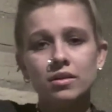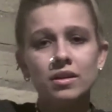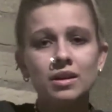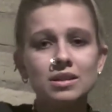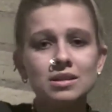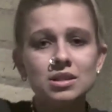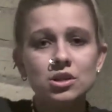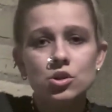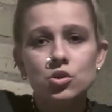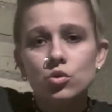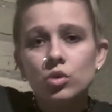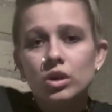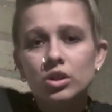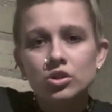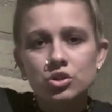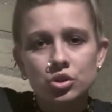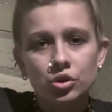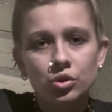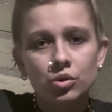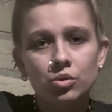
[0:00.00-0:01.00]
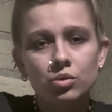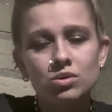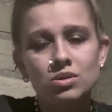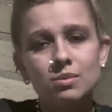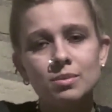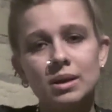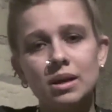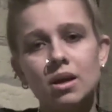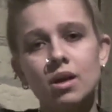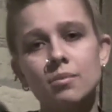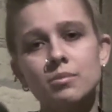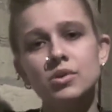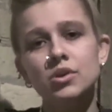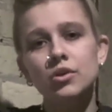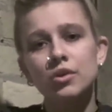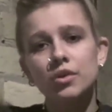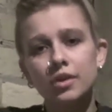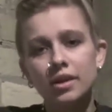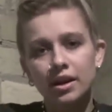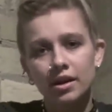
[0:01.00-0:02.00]
things that you can do to become
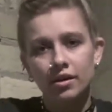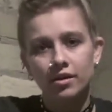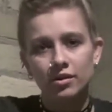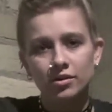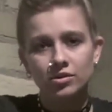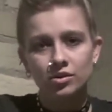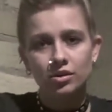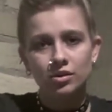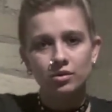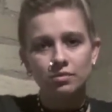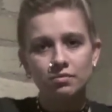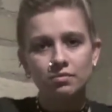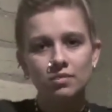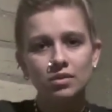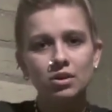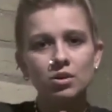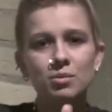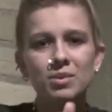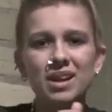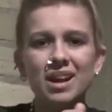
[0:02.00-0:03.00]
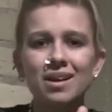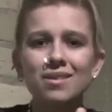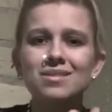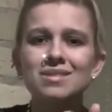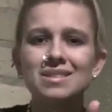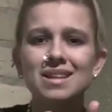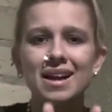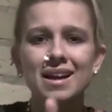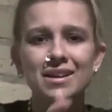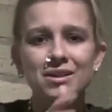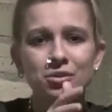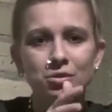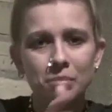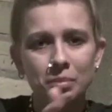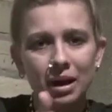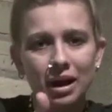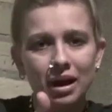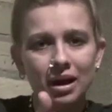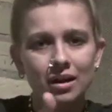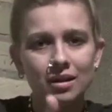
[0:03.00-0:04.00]
your character, a little bit outside your
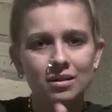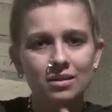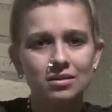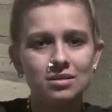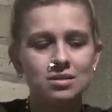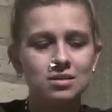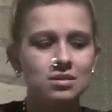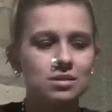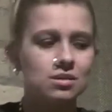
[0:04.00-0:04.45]
box.